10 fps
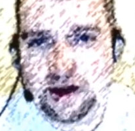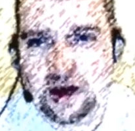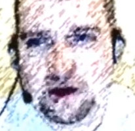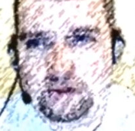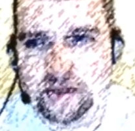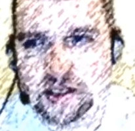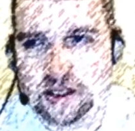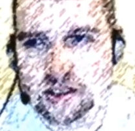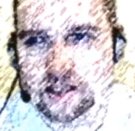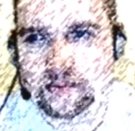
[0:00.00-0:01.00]
I hope this
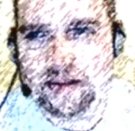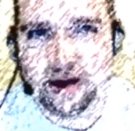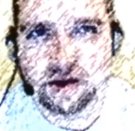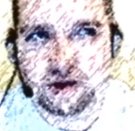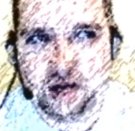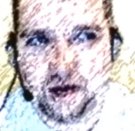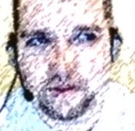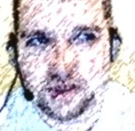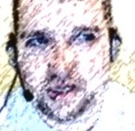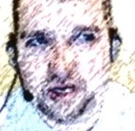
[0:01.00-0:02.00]
clears up the matter on
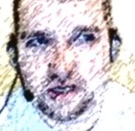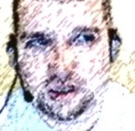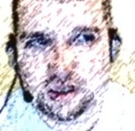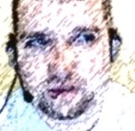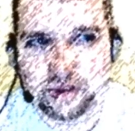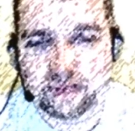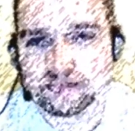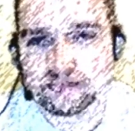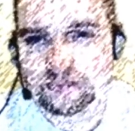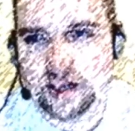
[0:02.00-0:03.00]
copyist errors a little bit.
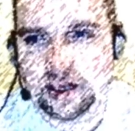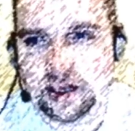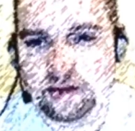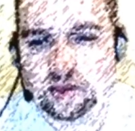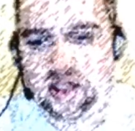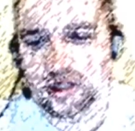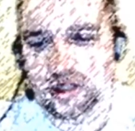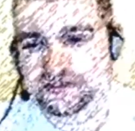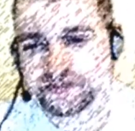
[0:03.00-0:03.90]
Thank you for watching.